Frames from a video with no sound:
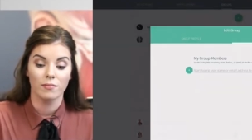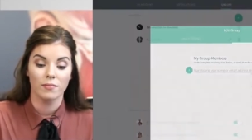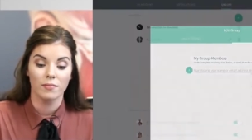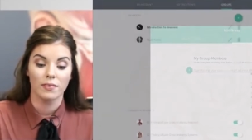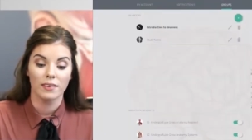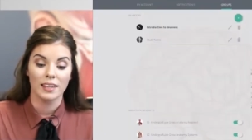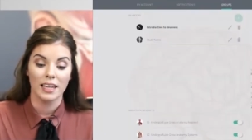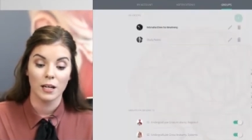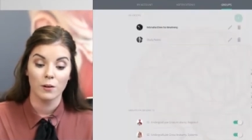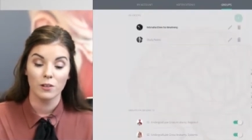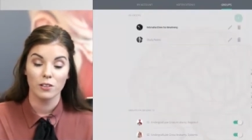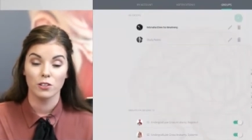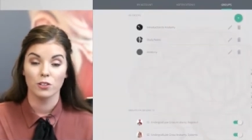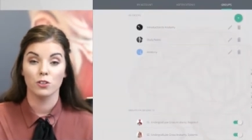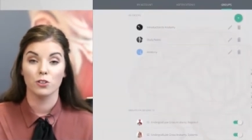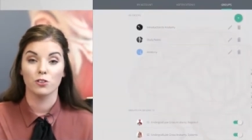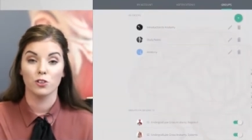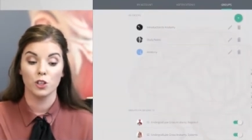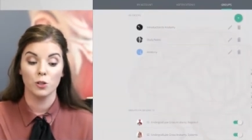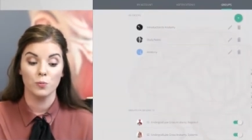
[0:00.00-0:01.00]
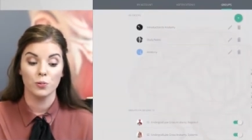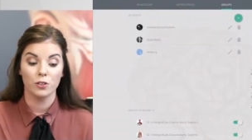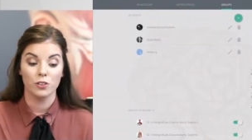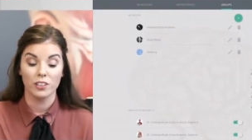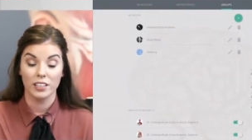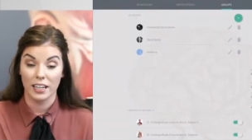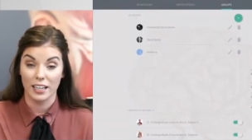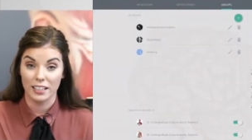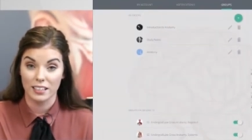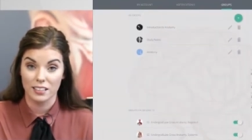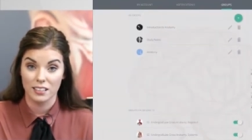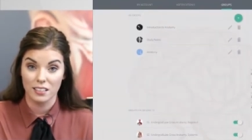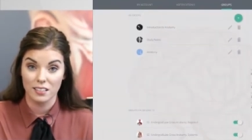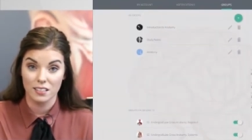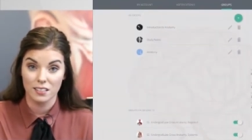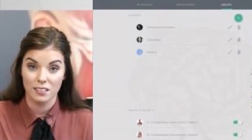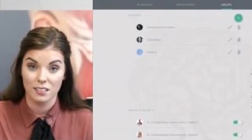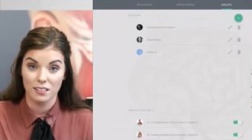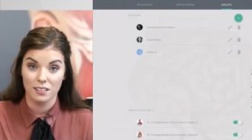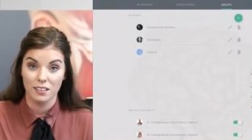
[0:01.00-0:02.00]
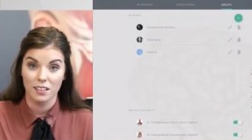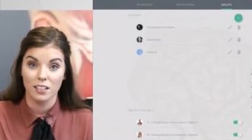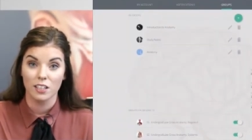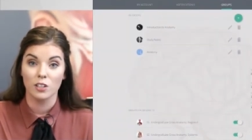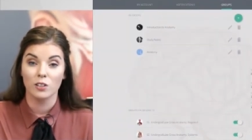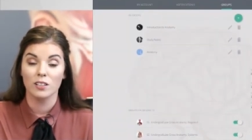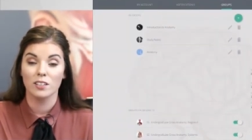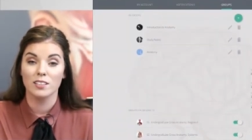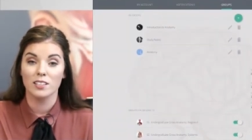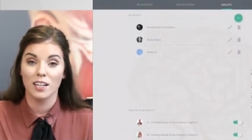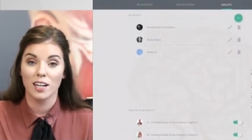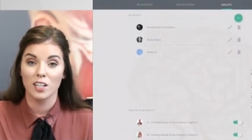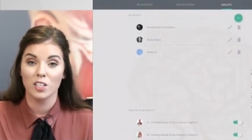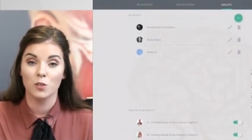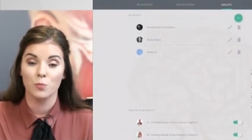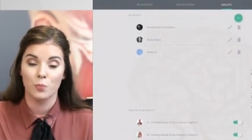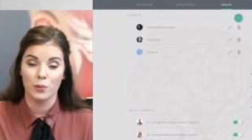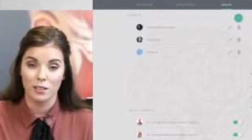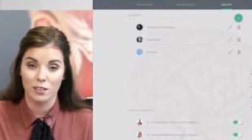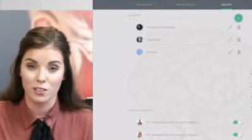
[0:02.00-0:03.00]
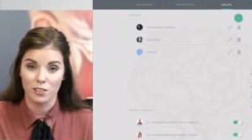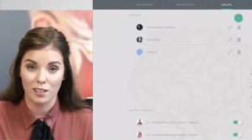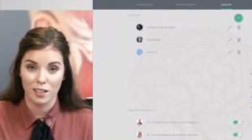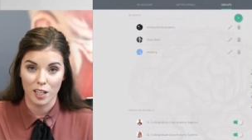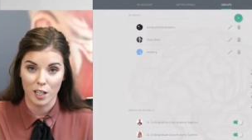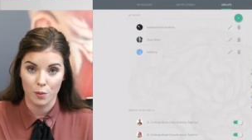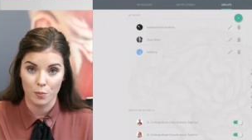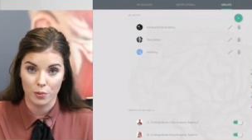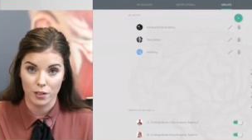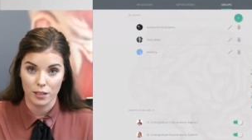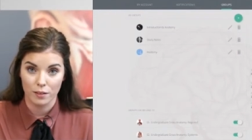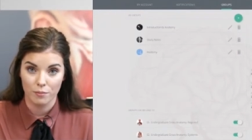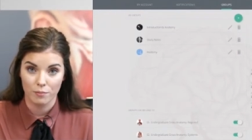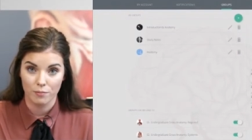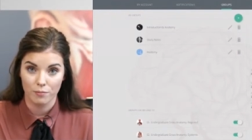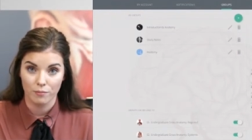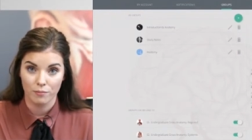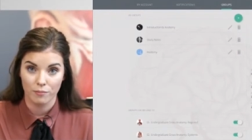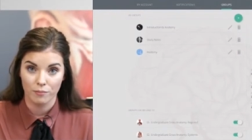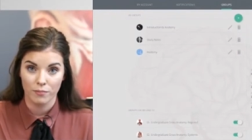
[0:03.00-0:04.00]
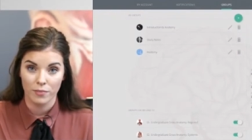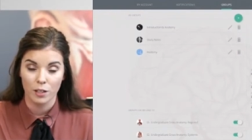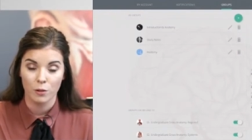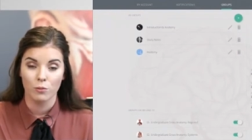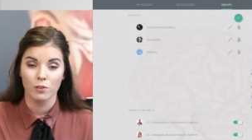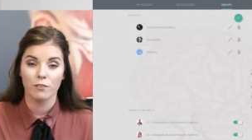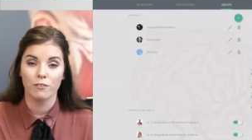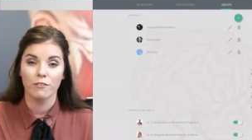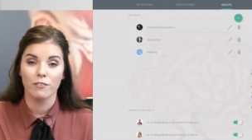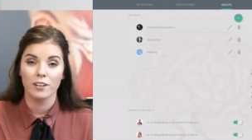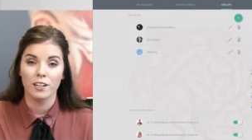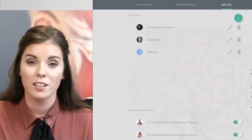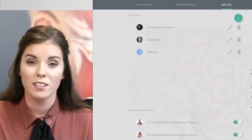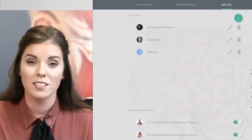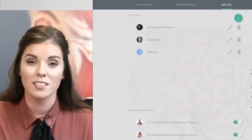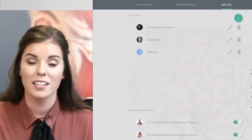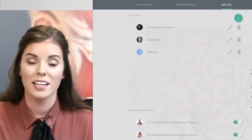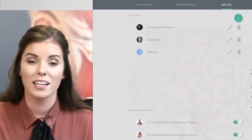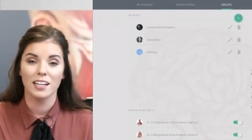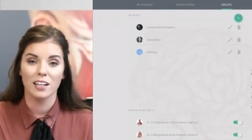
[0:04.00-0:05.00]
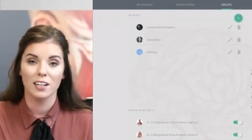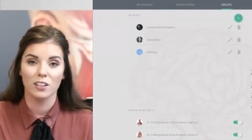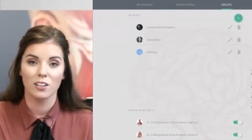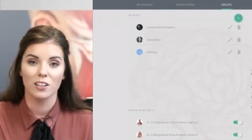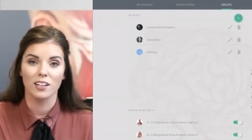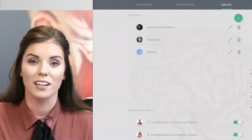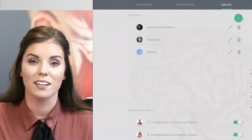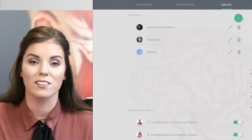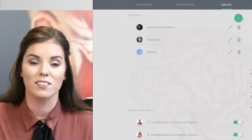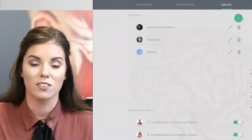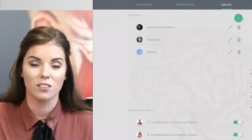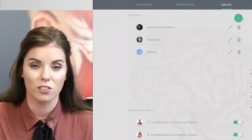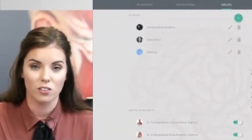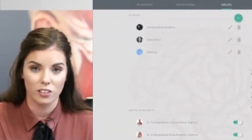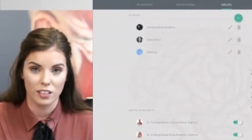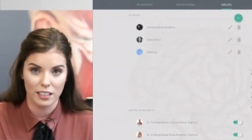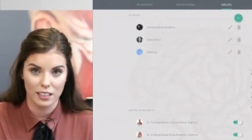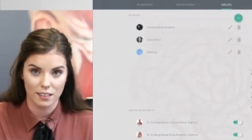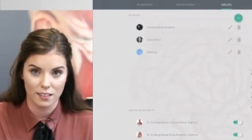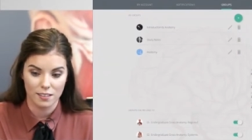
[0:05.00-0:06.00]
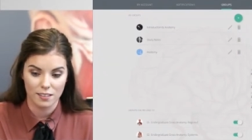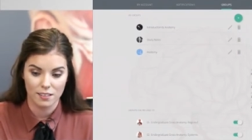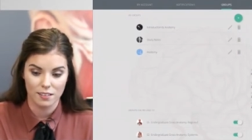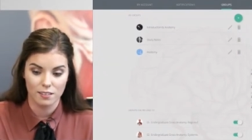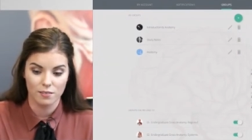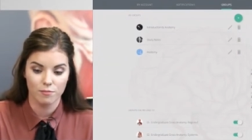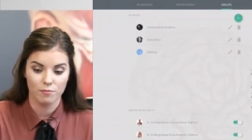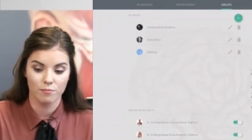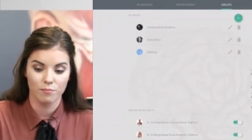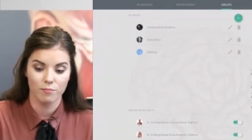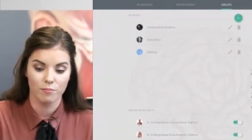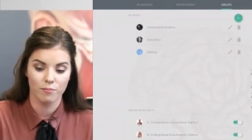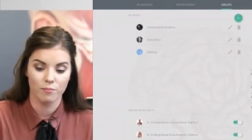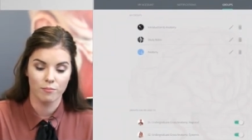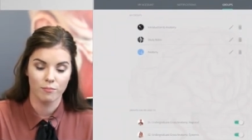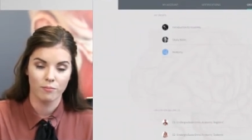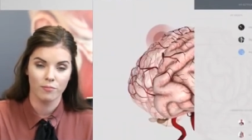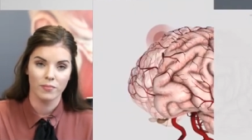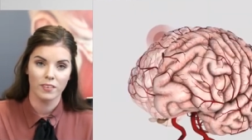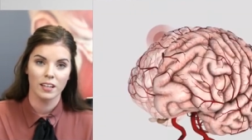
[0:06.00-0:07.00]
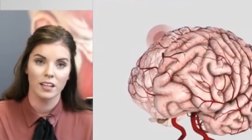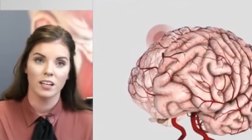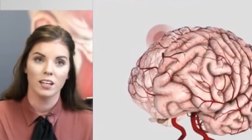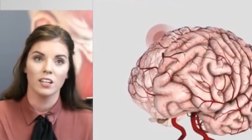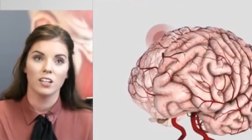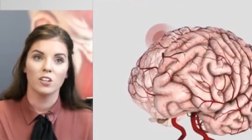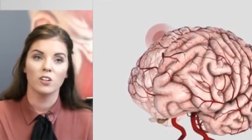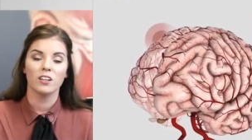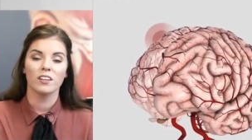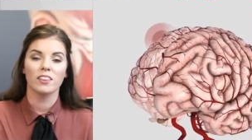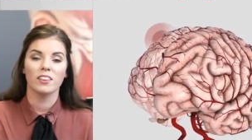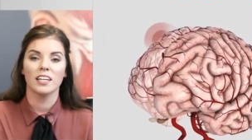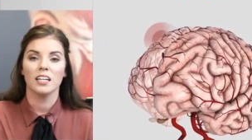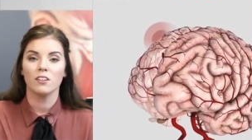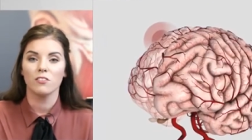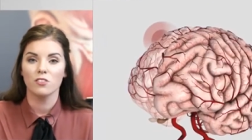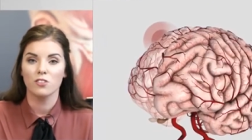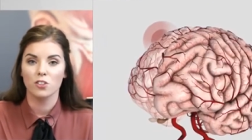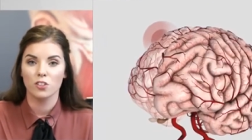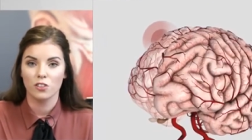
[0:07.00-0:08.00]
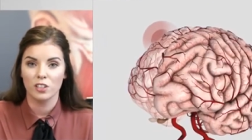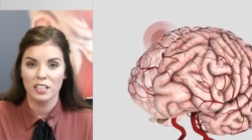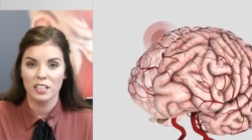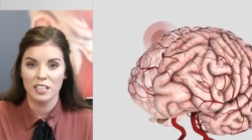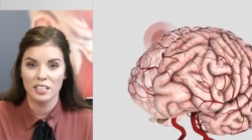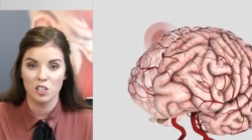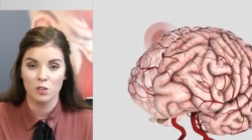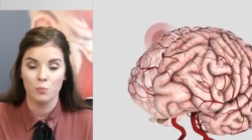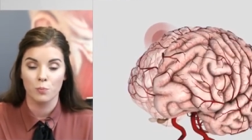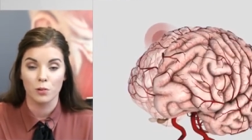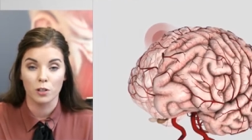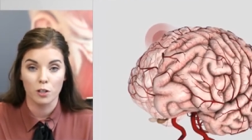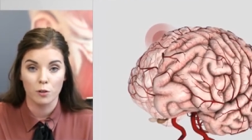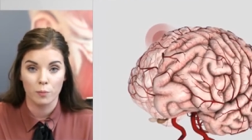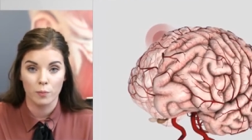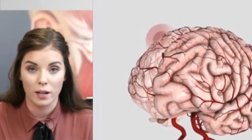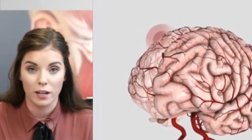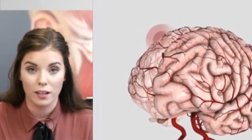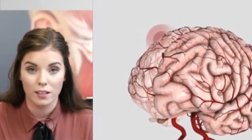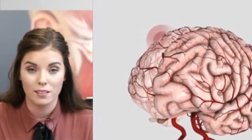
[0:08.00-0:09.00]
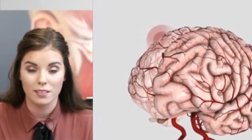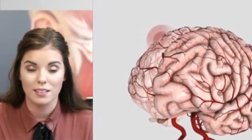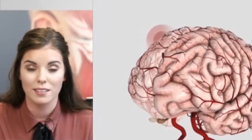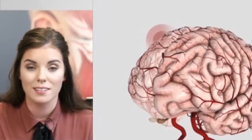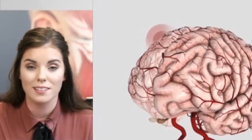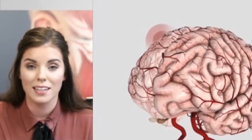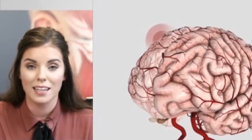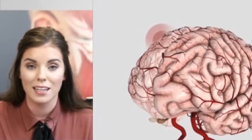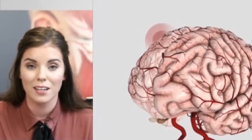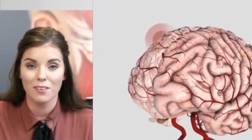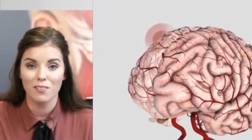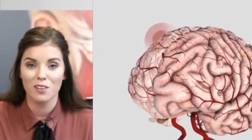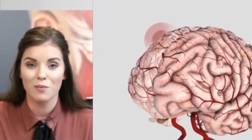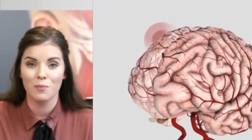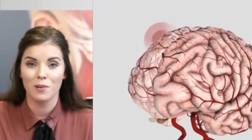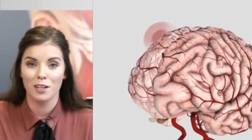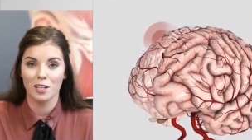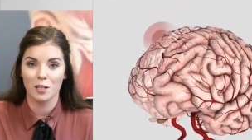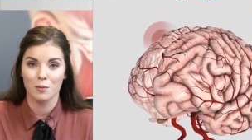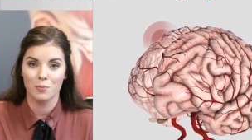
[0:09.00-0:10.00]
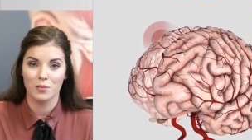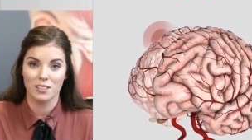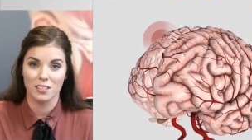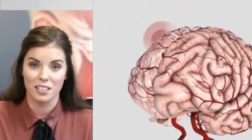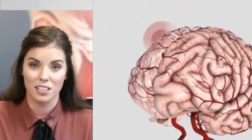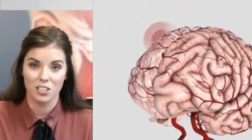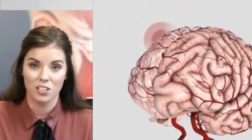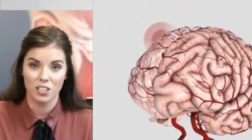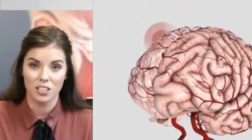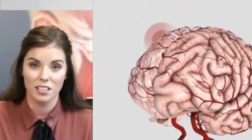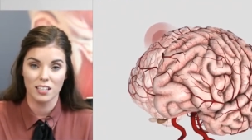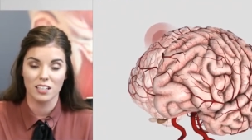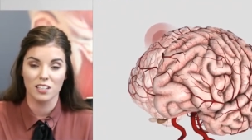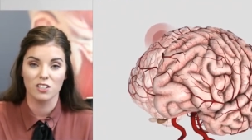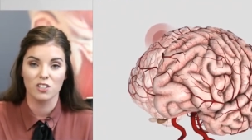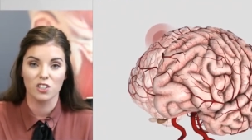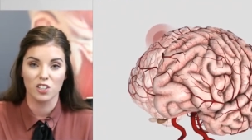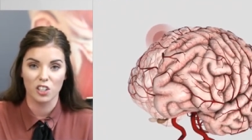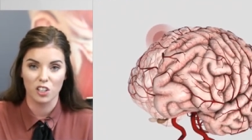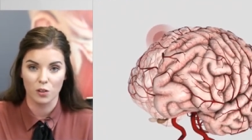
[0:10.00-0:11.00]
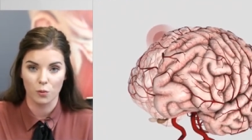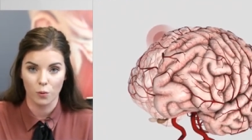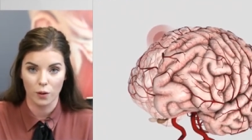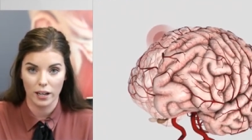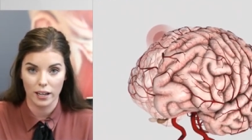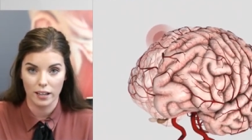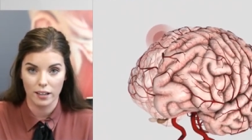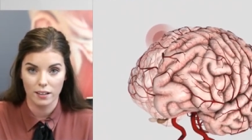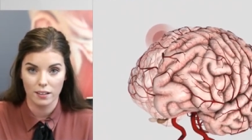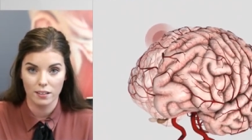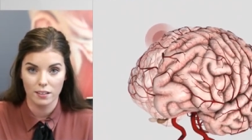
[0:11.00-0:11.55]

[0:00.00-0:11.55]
Now with your group created, you can start to build your library. We'll first take a look at screens. You can think of screens as bookmarks that save the model position in a certain way.